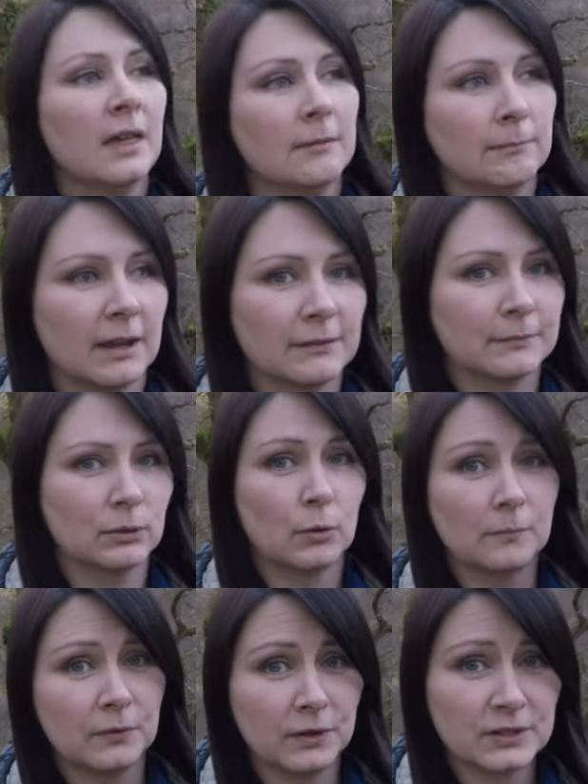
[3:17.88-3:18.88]
might have went home
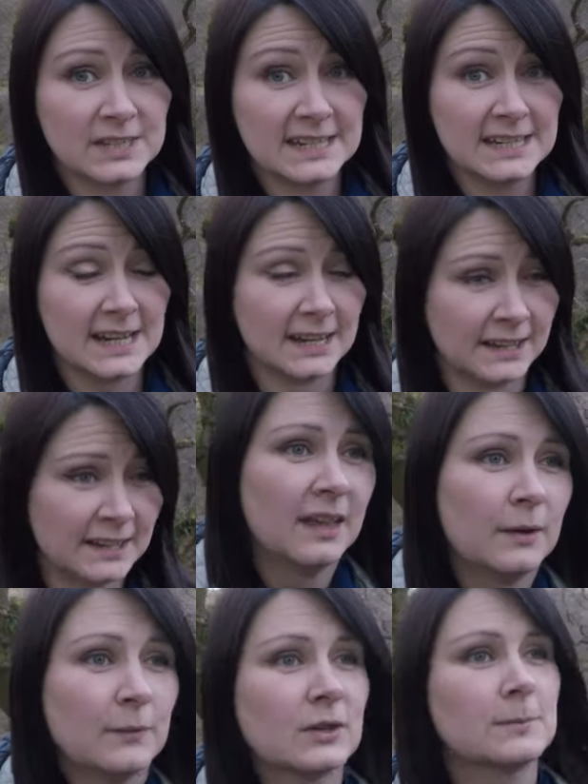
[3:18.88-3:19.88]
for their tea,
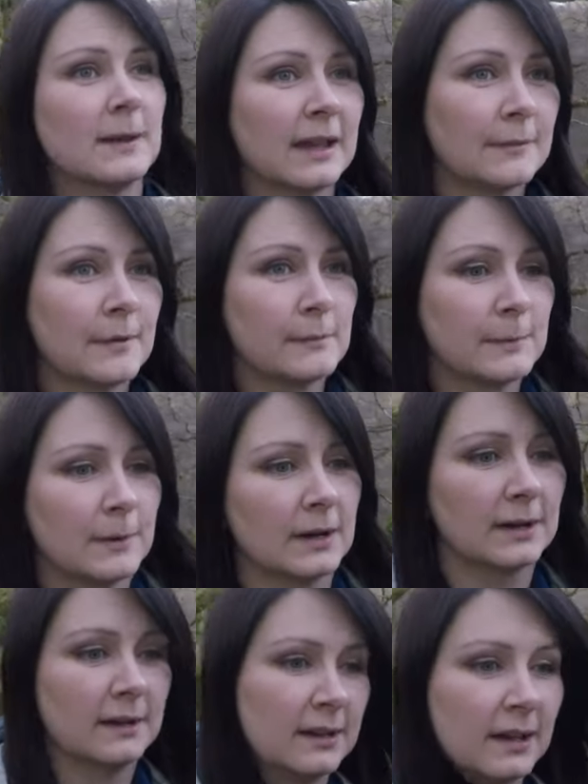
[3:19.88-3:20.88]
which might give them a wee bit
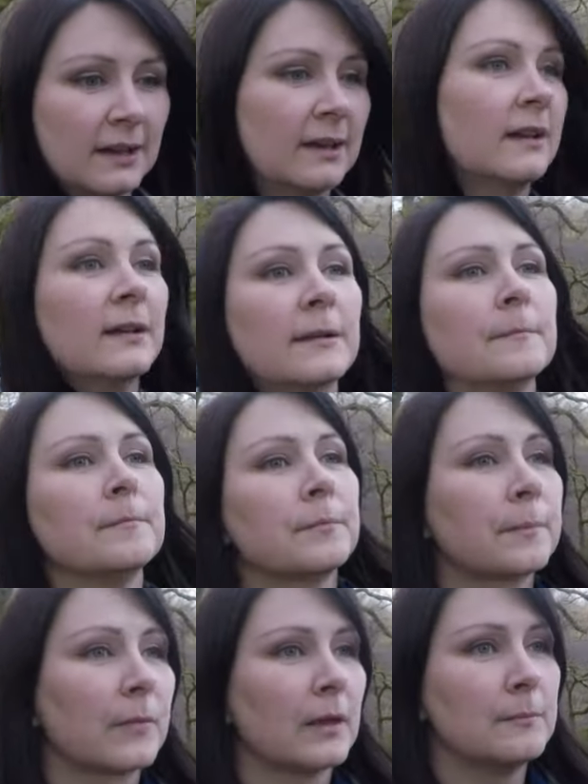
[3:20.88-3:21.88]
of
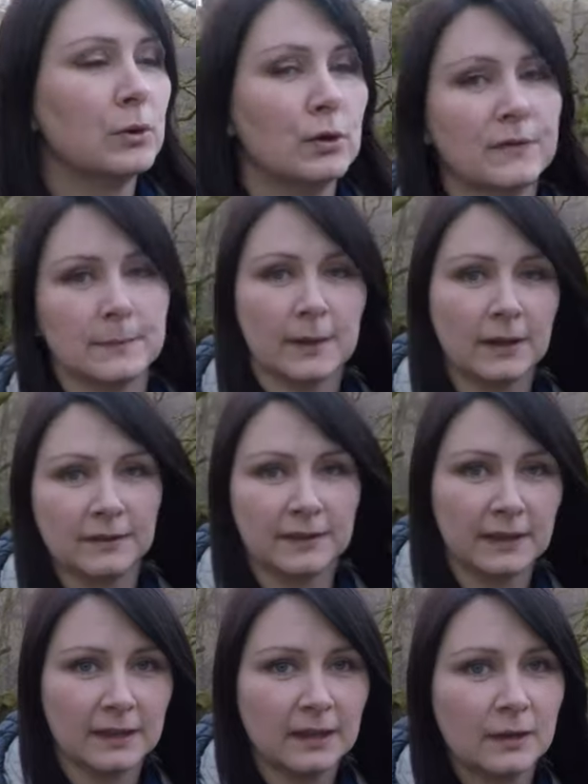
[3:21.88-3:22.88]

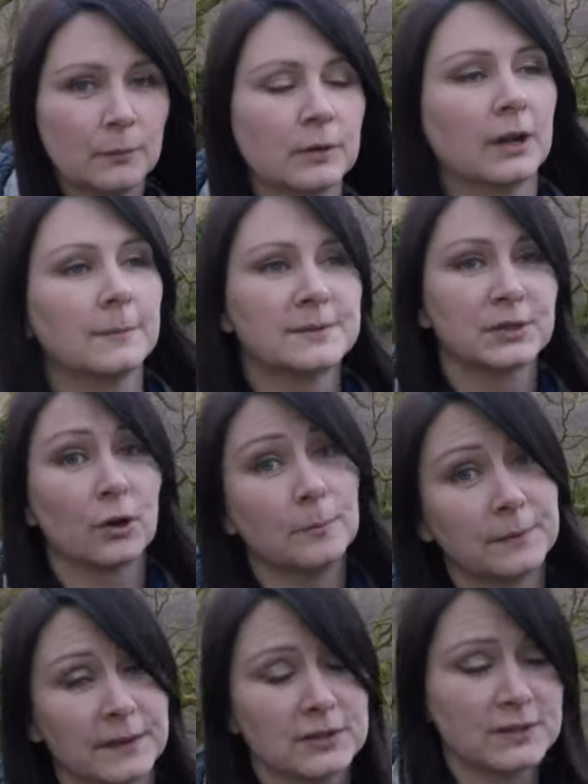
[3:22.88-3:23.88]
manoeuvrability when it comes to
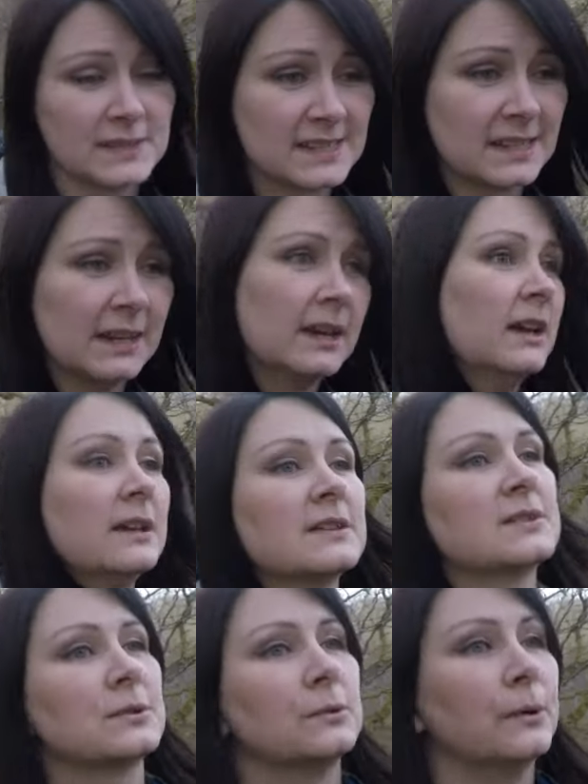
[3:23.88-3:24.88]
compositions.
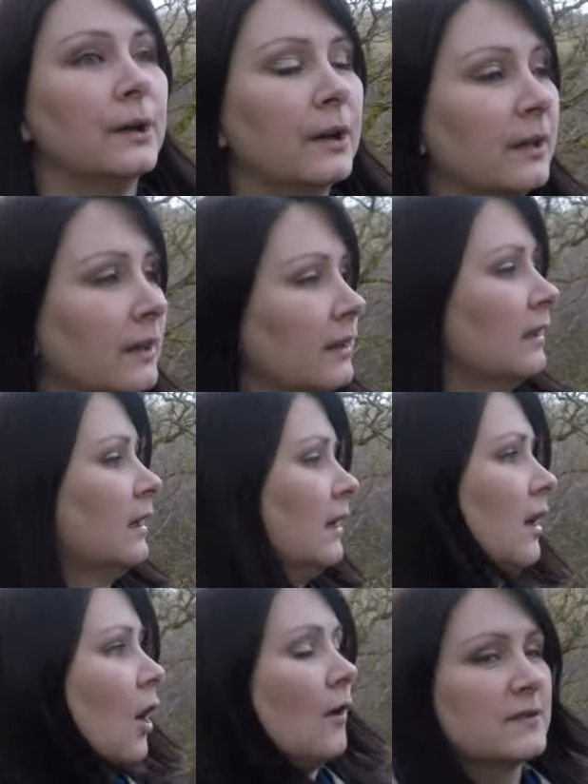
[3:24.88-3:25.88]
So
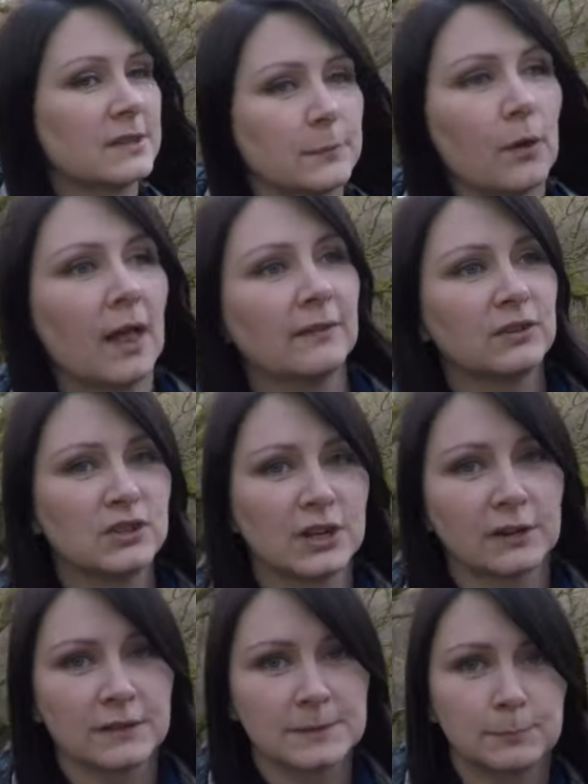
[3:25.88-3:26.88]
obviously we all have to share
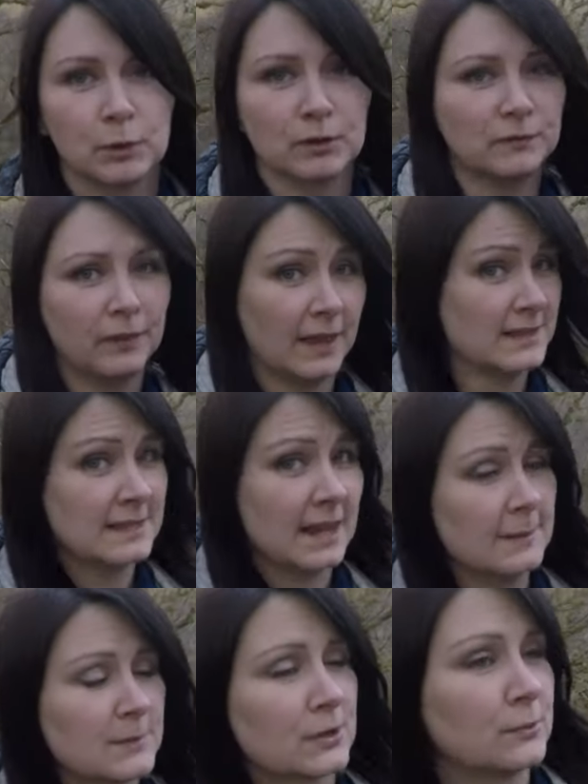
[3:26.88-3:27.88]
this beautiful landscape,
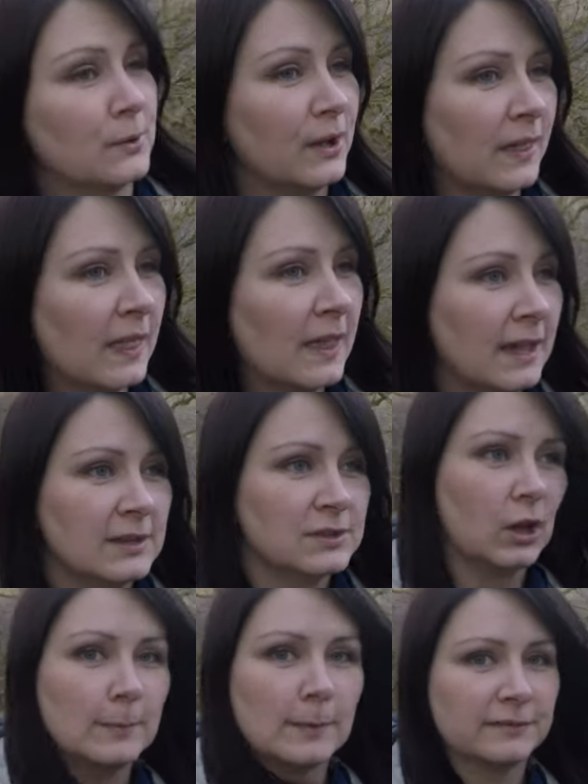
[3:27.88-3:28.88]
so it's all
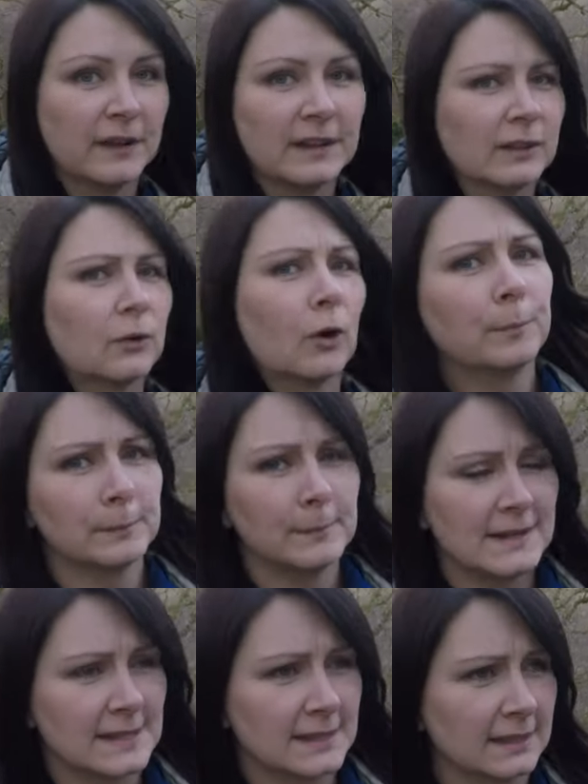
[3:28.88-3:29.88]
about finding
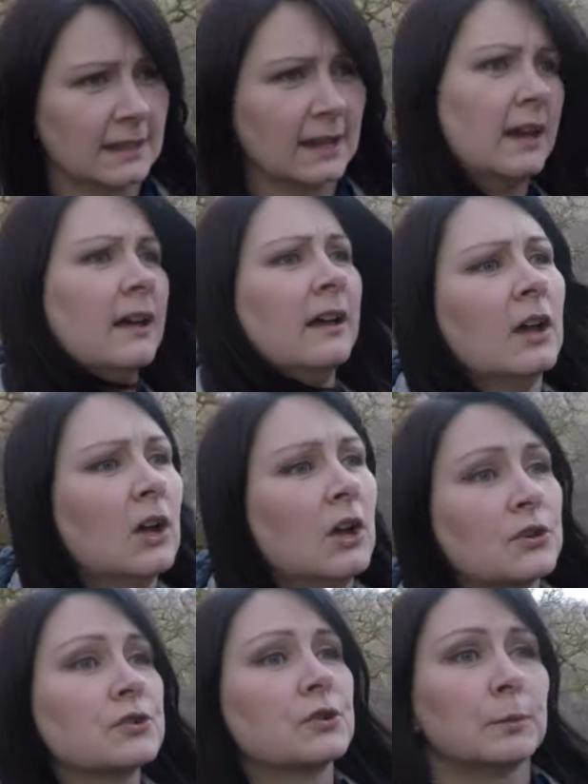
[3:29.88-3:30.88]
compromise, I think.
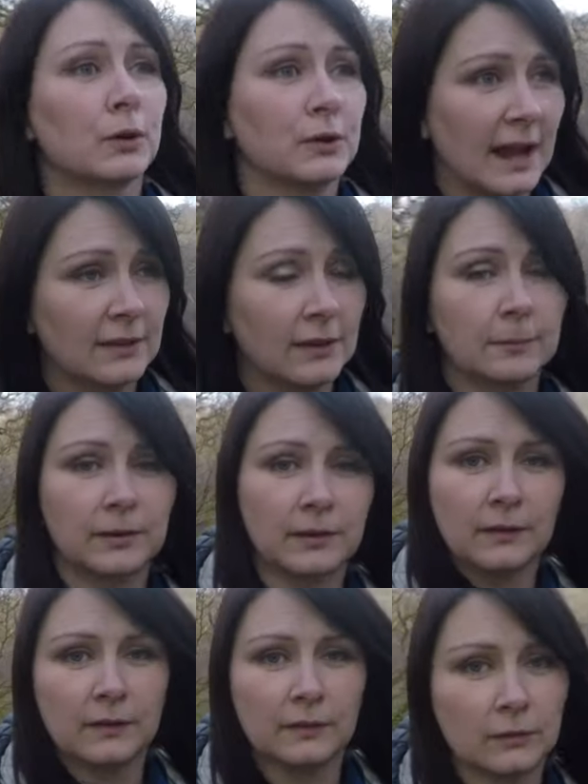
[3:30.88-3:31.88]
So we're going to head up
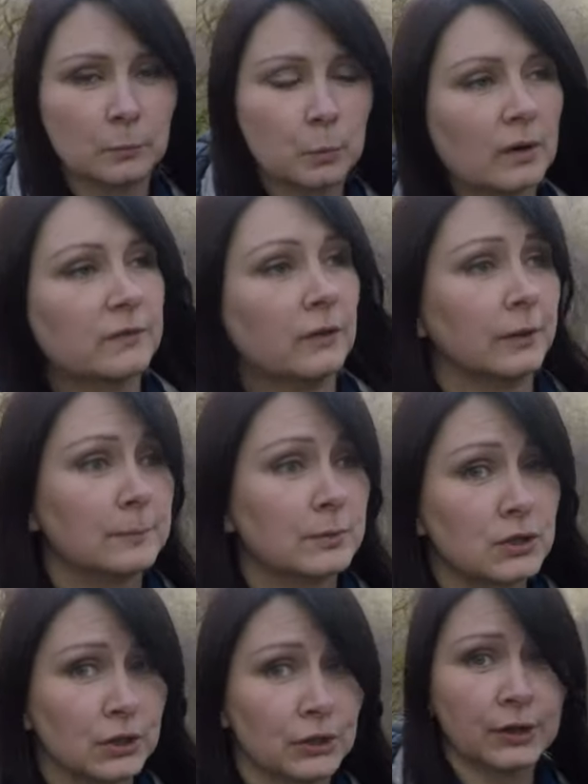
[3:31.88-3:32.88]
to waterfall number
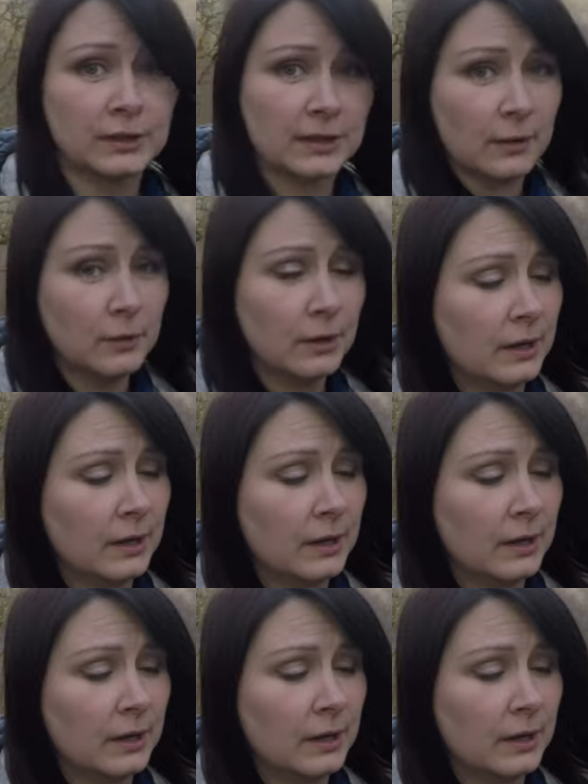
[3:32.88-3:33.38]
two now